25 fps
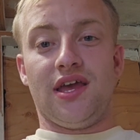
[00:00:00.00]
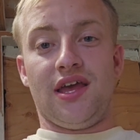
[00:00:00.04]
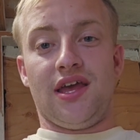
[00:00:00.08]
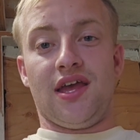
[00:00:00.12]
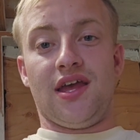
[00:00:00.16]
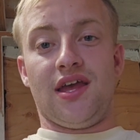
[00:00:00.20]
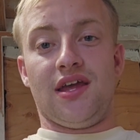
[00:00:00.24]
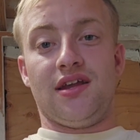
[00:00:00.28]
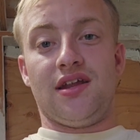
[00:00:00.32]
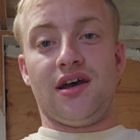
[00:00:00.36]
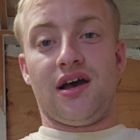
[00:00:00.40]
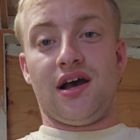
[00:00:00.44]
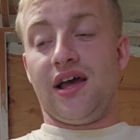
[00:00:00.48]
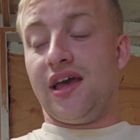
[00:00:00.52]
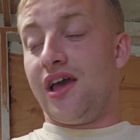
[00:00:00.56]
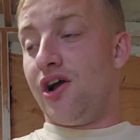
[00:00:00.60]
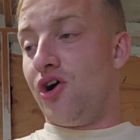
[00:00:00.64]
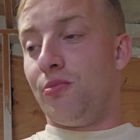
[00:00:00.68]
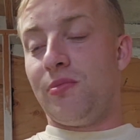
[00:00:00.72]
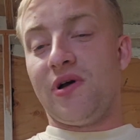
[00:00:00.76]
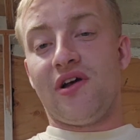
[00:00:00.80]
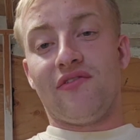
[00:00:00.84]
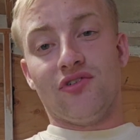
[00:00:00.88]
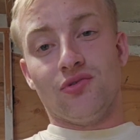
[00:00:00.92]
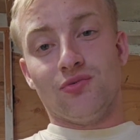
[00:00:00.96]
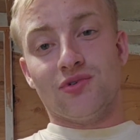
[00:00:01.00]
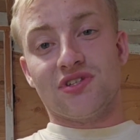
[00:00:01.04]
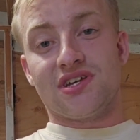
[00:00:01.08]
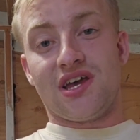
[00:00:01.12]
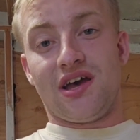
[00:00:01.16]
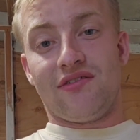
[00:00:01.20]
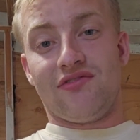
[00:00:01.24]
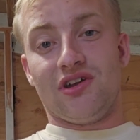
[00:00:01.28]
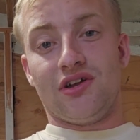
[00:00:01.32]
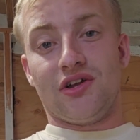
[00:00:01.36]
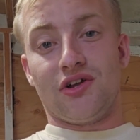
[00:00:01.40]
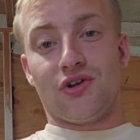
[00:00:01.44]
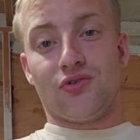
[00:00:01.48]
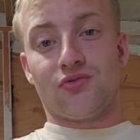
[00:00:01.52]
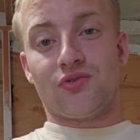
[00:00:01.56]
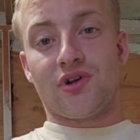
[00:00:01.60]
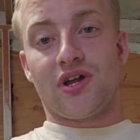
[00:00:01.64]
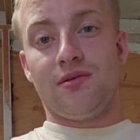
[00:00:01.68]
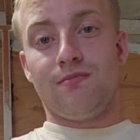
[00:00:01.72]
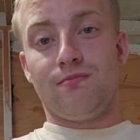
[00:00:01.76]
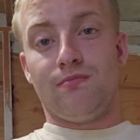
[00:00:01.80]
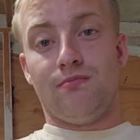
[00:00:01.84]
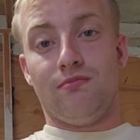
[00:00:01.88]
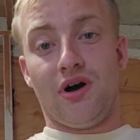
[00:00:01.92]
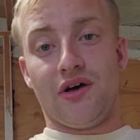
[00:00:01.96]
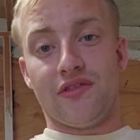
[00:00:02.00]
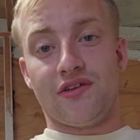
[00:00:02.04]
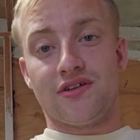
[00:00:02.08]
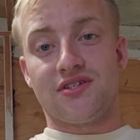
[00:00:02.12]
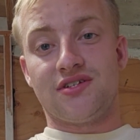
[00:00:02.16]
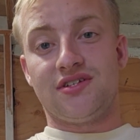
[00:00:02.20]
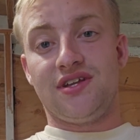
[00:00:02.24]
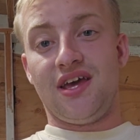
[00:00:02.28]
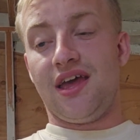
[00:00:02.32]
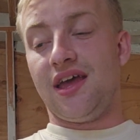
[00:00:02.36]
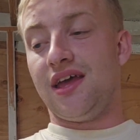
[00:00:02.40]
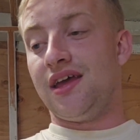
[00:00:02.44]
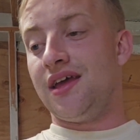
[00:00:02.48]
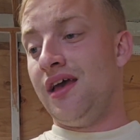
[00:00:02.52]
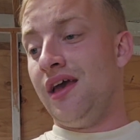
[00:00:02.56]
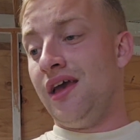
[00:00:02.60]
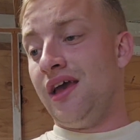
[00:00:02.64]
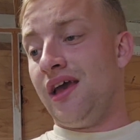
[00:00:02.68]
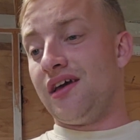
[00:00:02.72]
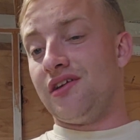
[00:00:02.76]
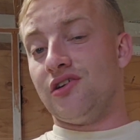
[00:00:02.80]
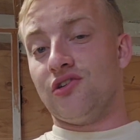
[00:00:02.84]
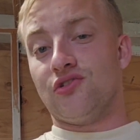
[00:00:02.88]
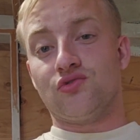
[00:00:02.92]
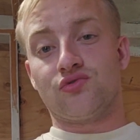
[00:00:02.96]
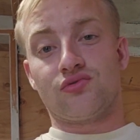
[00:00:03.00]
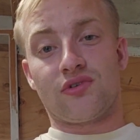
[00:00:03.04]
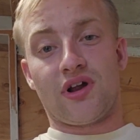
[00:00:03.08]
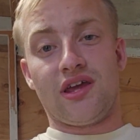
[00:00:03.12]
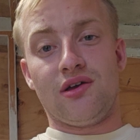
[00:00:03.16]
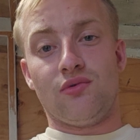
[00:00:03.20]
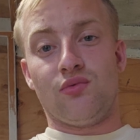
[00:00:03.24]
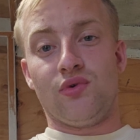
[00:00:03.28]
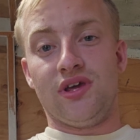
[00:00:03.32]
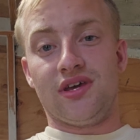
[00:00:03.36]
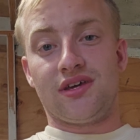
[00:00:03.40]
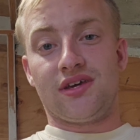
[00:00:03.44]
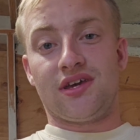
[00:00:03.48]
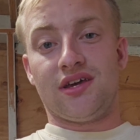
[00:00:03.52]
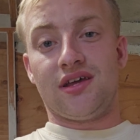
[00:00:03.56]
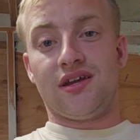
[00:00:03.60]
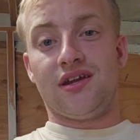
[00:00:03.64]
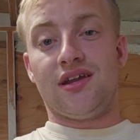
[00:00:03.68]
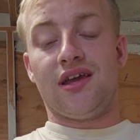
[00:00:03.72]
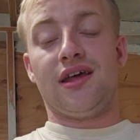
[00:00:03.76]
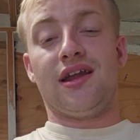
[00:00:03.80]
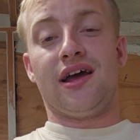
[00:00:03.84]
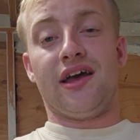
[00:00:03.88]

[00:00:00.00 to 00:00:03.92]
and I hope everyone's having a great Mother's Day and a great weekend,